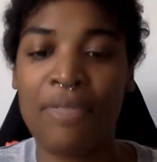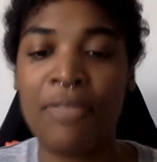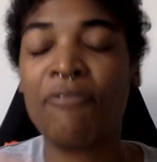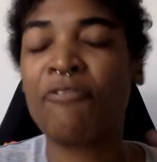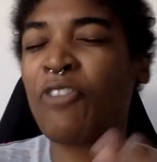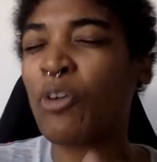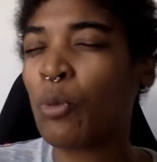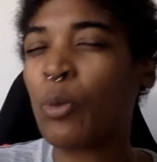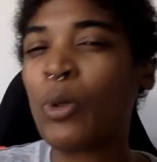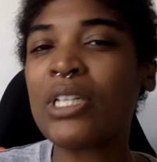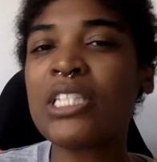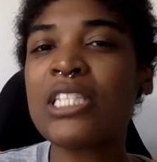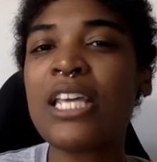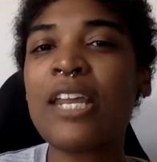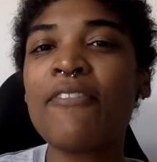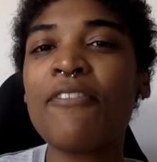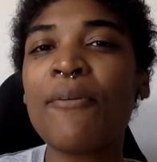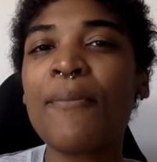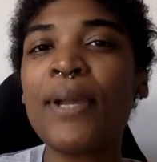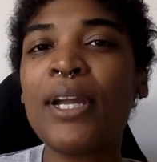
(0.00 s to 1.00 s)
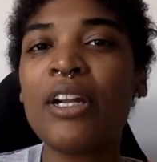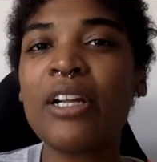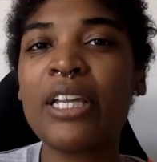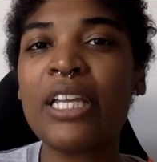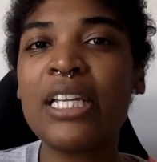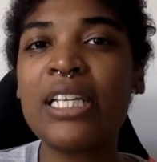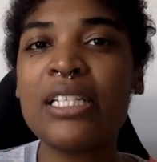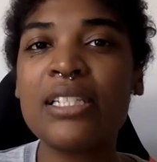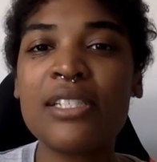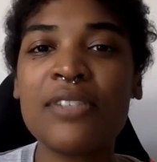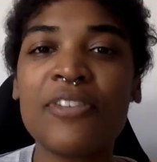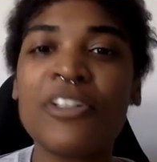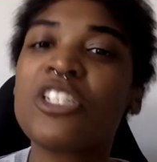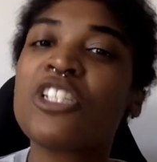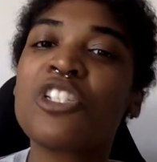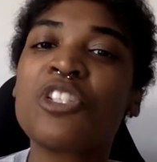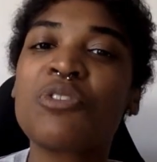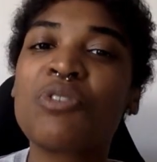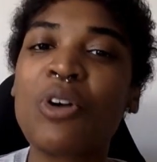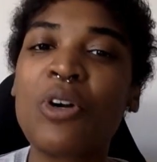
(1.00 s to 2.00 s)
for one set of Americans versus
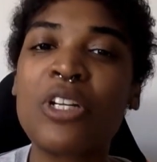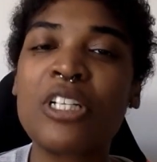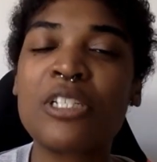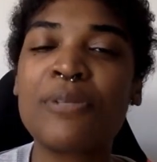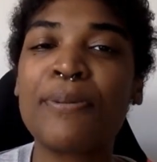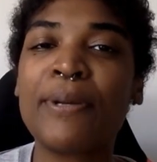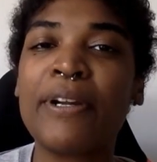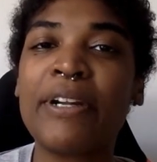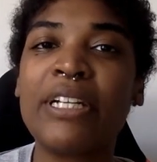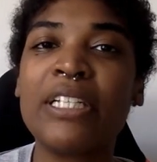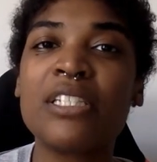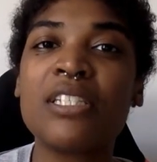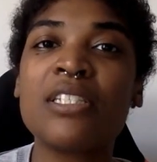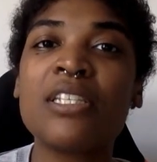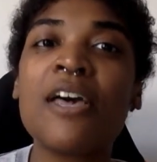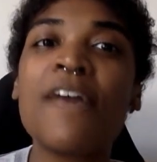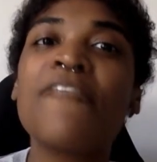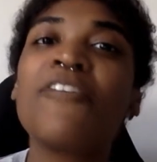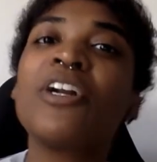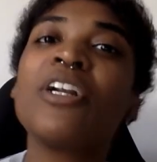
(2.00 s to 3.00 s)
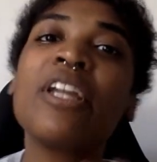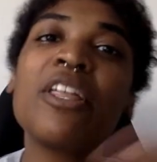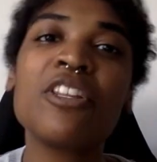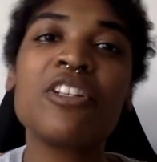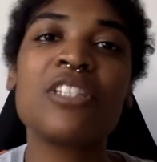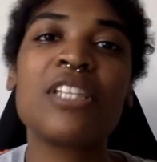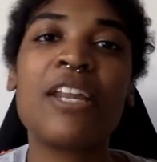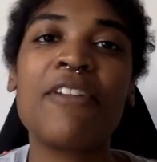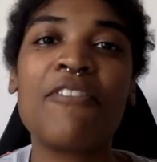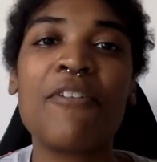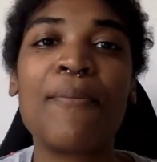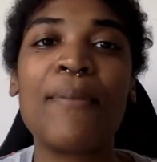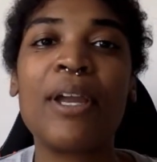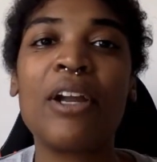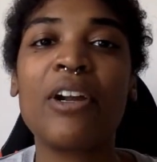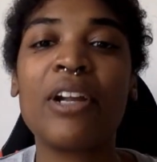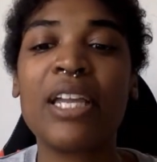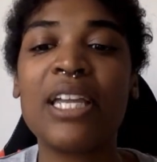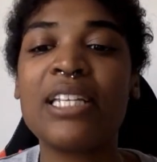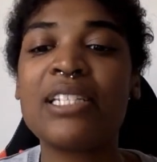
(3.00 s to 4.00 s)
the road experience for another set of
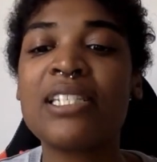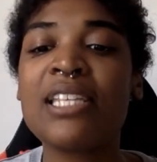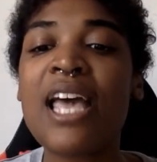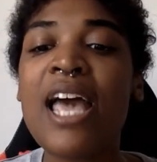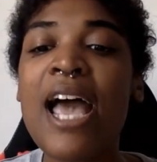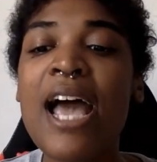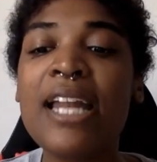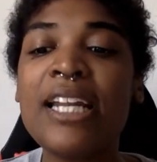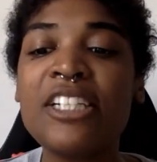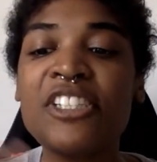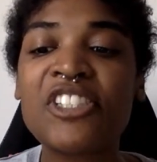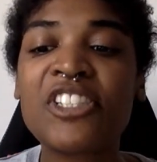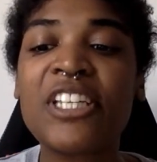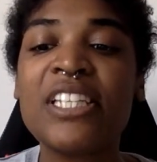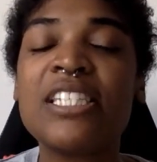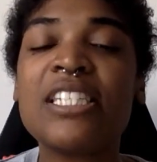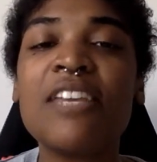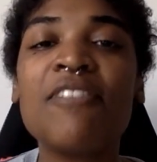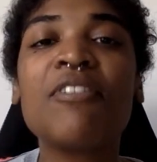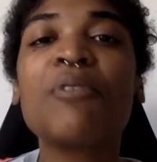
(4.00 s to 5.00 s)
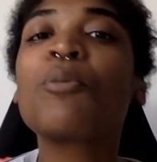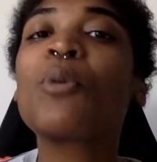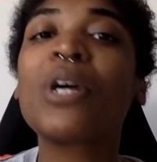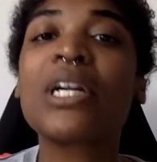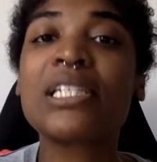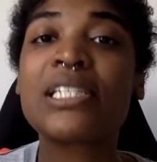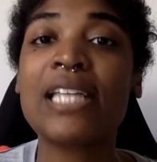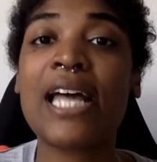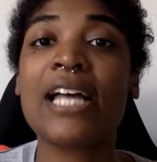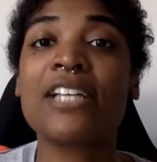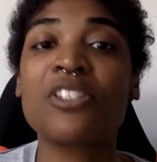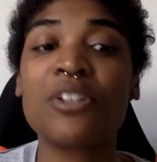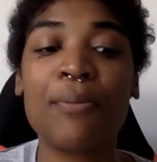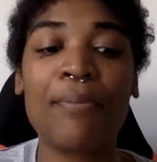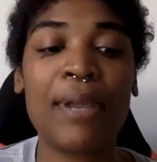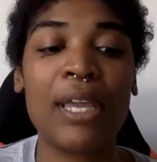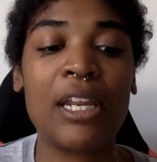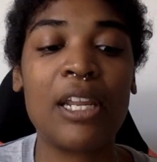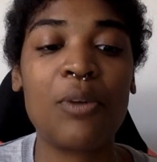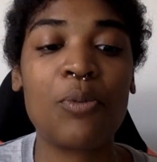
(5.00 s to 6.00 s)
Americans. And it just gets even more
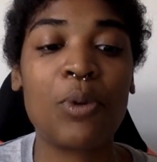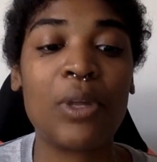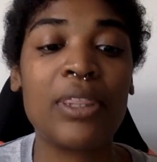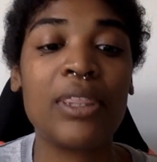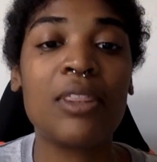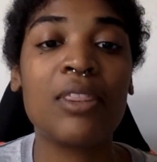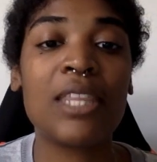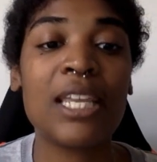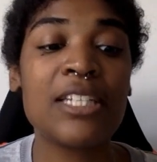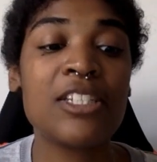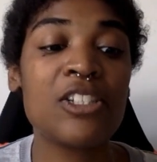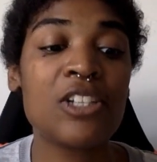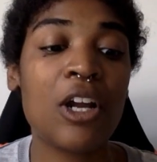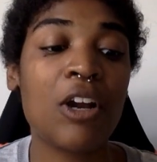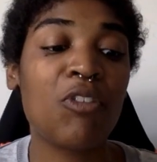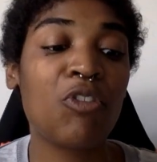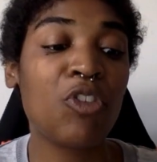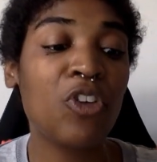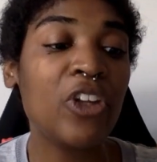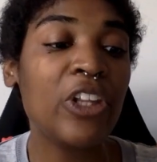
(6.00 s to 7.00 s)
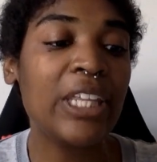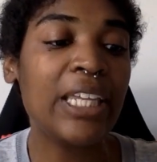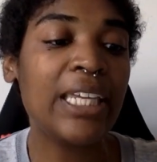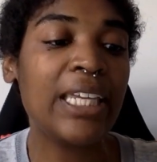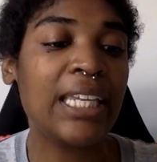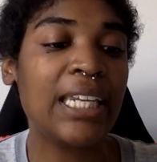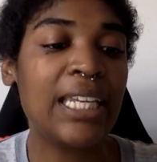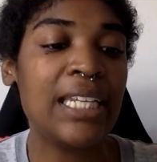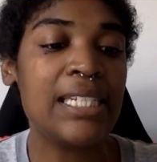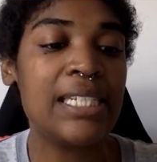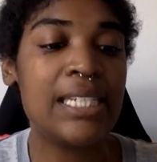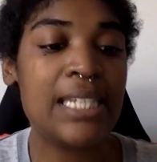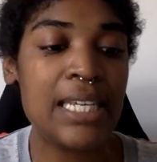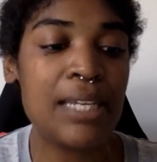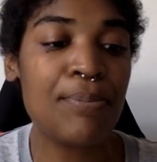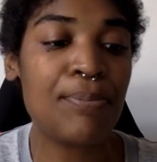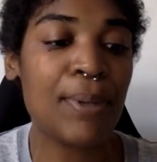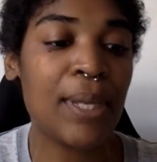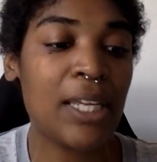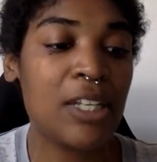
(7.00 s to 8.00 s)
exacerbated when they start really getting
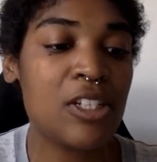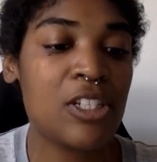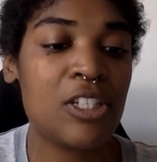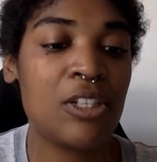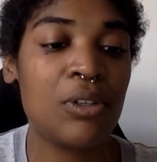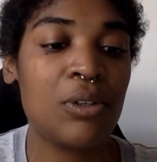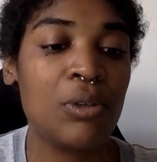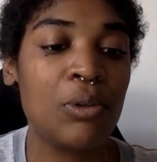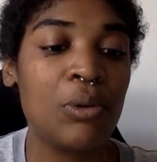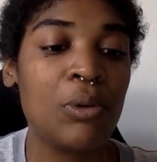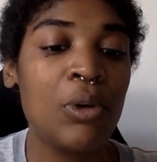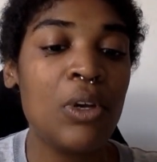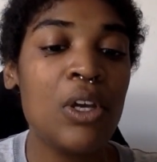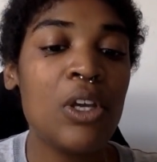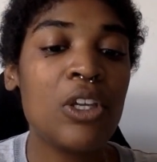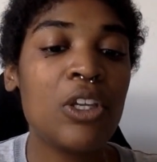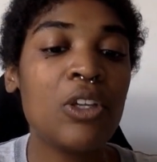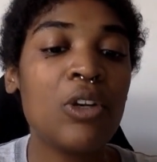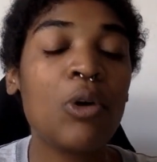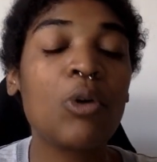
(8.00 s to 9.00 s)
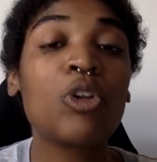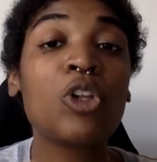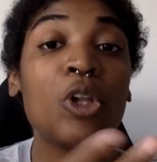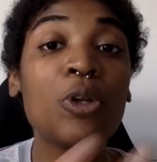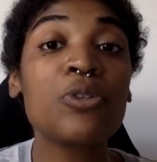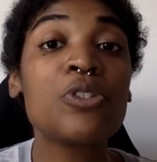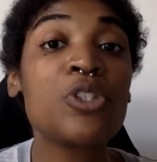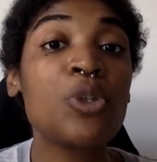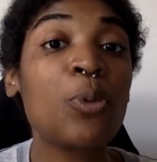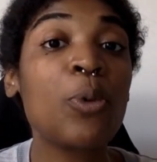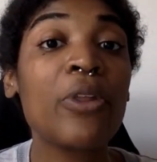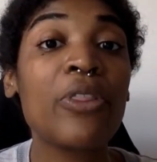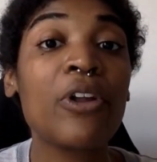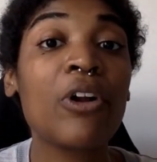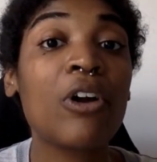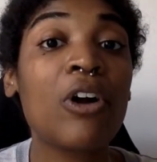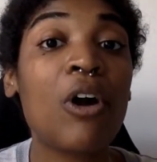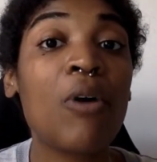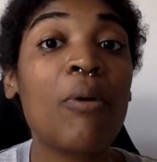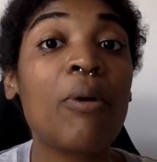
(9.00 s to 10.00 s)
deep into, you know, close to where they're
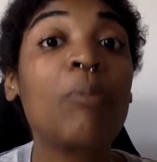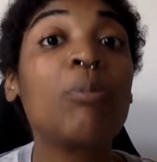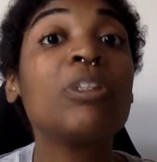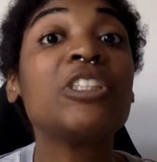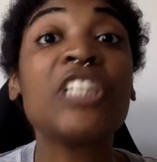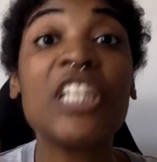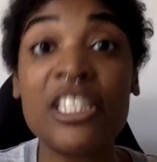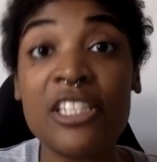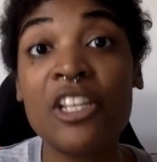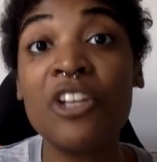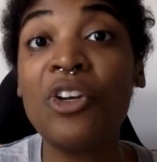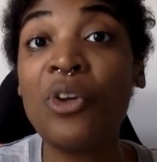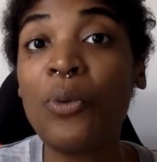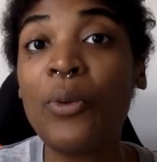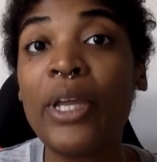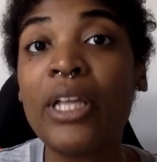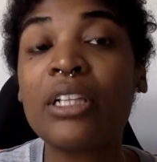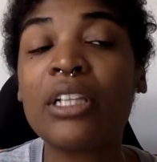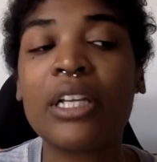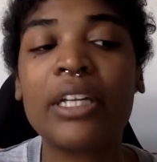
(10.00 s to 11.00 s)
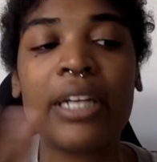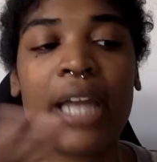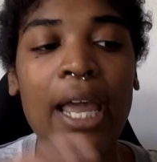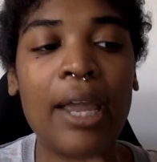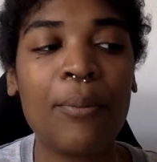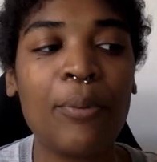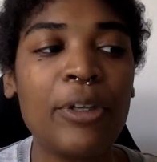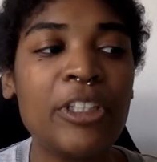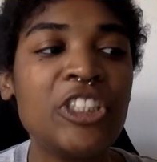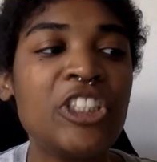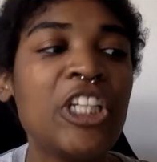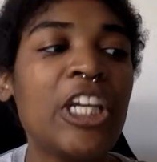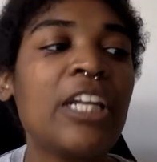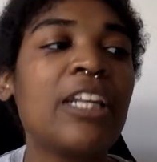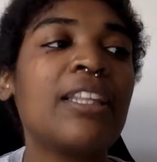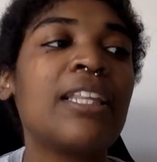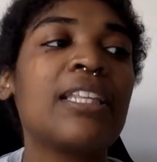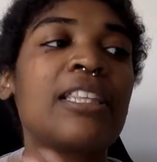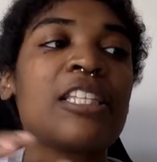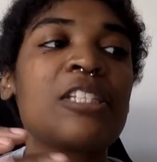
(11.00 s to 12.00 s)
going, which is in New England. I appreciated
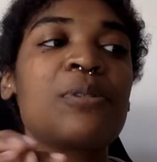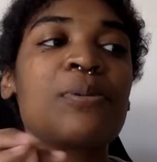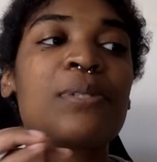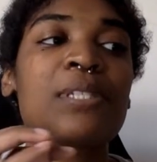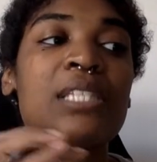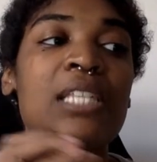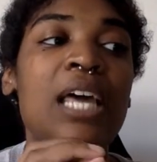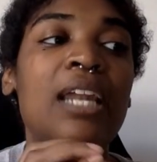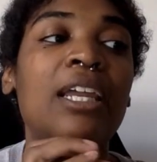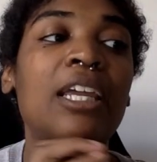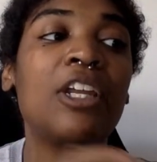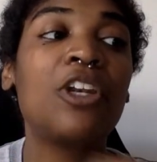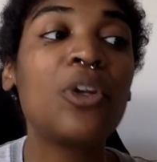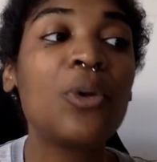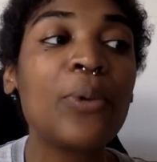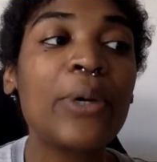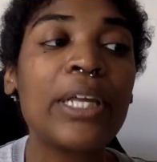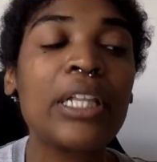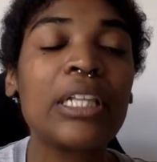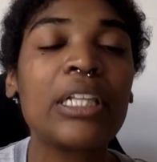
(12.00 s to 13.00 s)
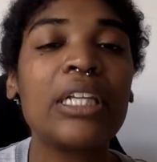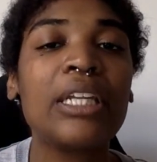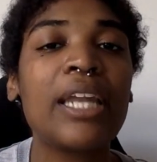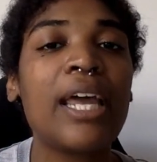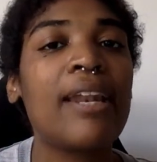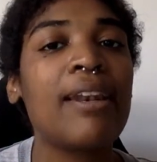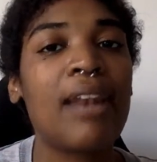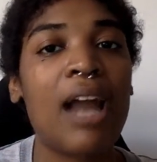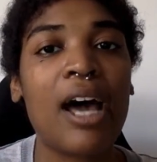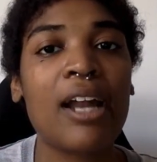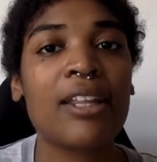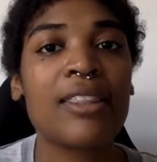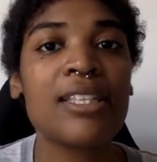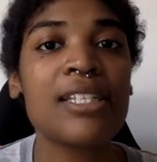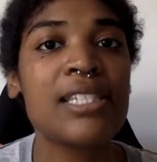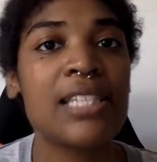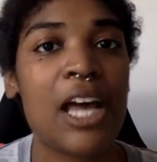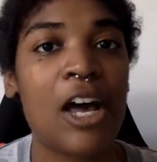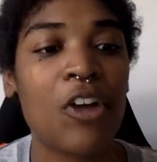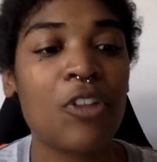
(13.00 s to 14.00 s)
that this was set in New England and not in the
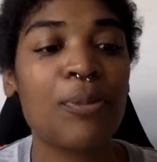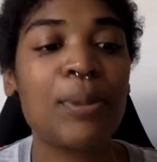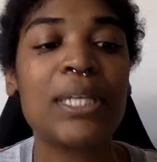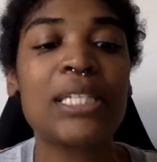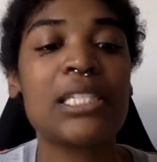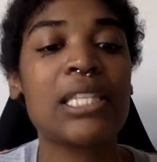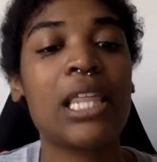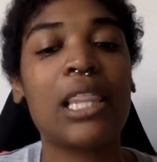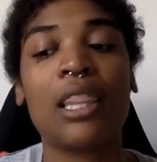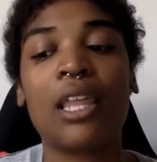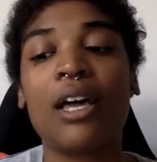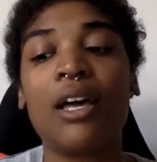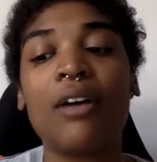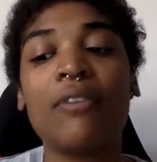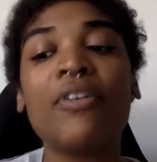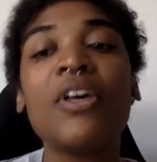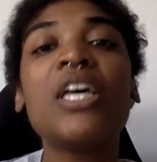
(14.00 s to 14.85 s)
South, because they love